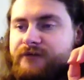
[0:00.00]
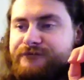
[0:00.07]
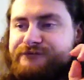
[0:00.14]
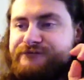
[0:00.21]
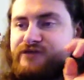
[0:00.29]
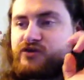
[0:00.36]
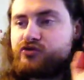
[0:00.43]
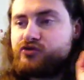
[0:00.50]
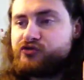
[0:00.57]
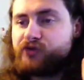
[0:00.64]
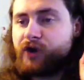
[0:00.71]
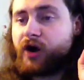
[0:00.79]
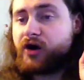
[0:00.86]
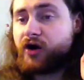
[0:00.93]

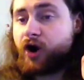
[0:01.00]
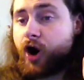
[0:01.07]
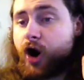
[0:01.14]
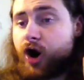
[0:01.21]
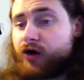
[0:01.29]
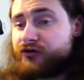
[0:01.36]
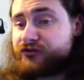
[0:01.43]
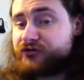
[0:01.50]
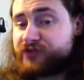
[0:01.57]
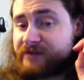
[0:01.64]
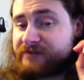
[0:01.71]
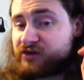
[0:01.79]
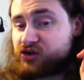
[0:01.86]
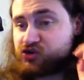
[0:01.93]
fuse all
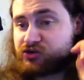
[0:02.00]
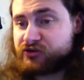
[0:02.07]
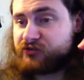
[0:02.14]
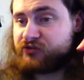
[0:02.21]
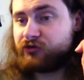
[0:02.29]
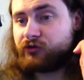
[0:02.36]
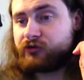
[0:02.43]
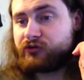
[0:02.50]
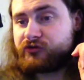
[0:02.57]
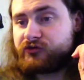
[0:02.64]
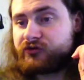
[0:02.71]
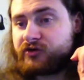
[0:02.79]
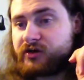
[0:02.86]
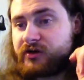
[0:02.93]
seven
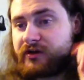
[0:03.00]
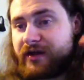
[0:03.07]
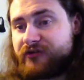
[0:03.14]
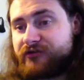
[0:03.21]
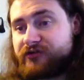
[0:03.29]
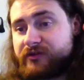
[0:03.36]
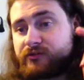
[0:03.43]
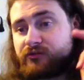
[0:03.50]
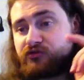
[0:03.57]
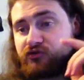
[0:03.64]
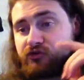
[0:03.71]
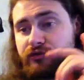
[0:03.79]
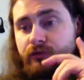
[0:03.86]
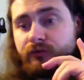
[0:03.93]
crystals and send them
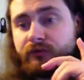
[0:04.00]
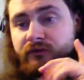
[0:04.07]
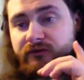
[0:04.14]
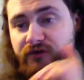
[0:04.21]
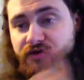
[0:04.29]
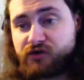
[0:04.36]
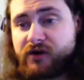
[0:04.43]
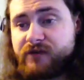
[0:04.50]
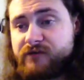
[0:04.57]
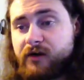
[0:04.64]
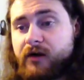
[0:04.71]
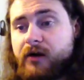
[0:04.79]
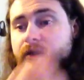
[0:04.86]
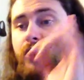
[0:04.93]
to the
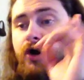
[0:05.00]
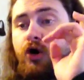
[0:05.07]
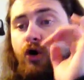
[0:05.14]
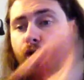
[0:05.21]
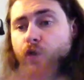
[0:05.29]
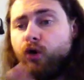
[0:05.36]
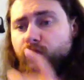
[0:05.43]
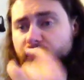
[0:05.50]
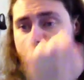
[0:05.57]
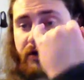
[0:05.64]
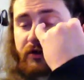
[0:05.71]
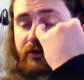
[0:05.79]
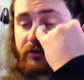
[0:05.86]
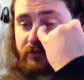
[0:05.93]
graveyard,
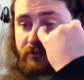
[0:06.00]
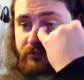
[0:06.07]
or